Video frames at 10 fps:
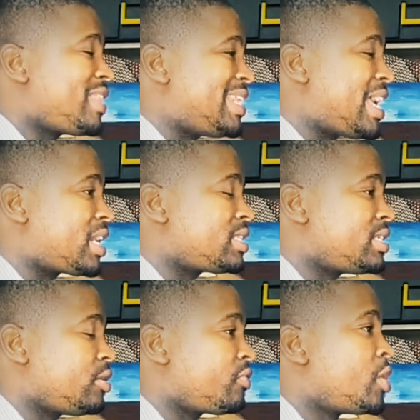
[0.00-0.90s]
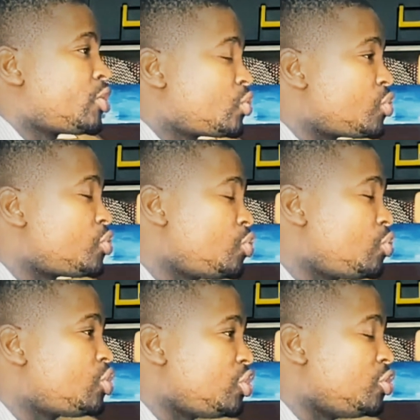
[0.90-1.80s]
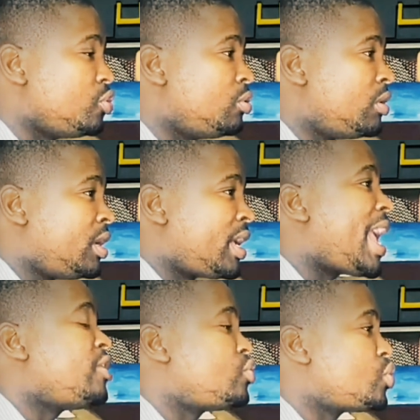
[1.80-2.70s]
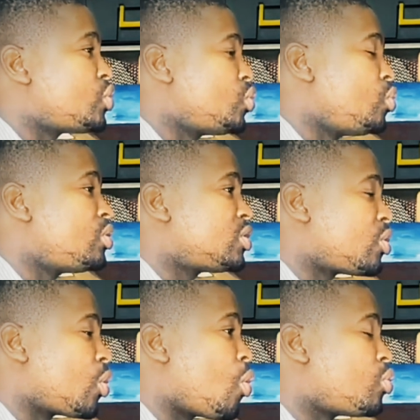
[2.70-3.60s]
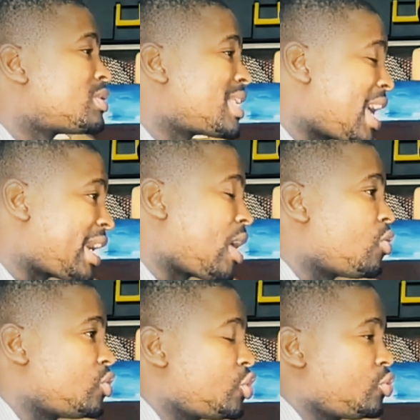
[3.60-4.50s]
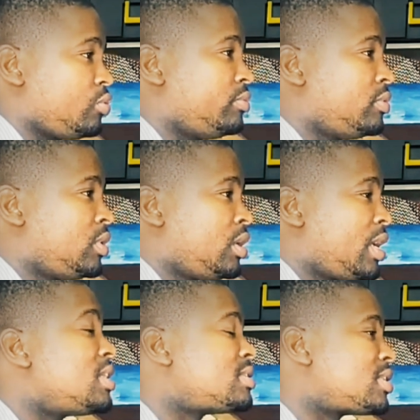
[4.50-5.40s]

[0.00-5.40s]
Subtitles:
the narrative to suit you and to suit those around you? It